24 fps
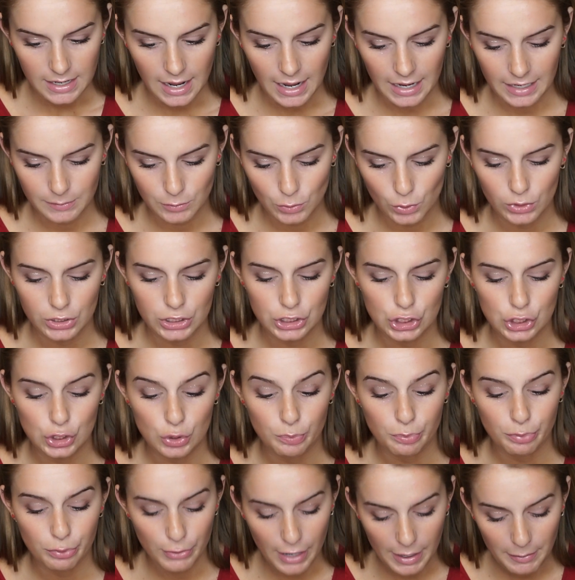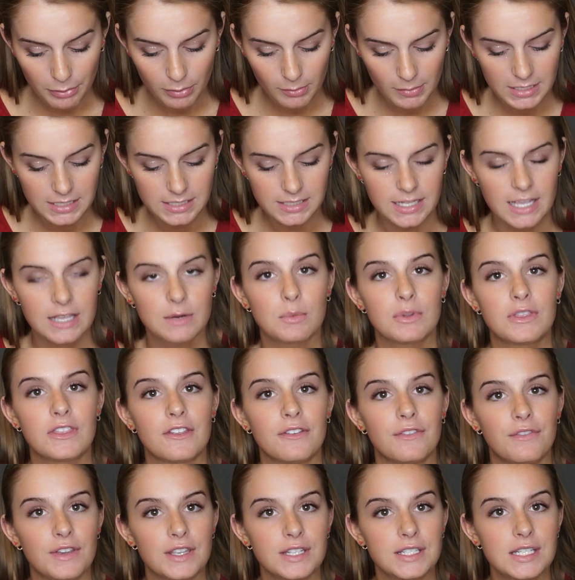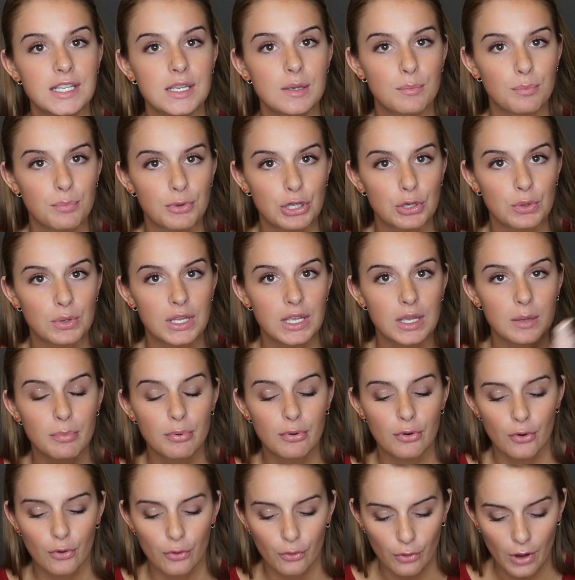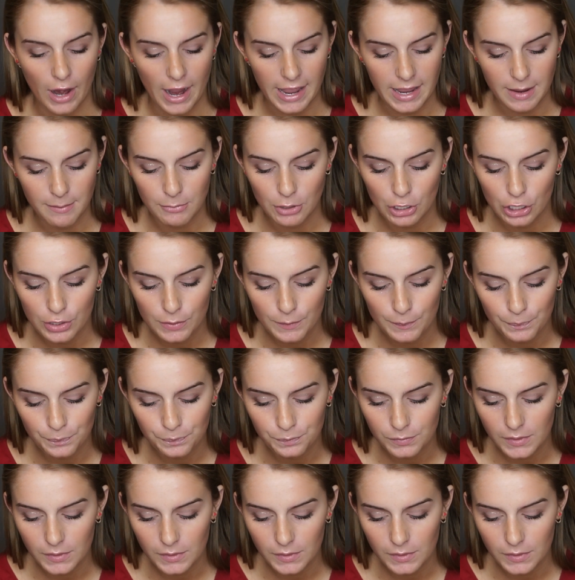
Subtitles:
I'm going to prep my skin with the Fenty Beauty Primer,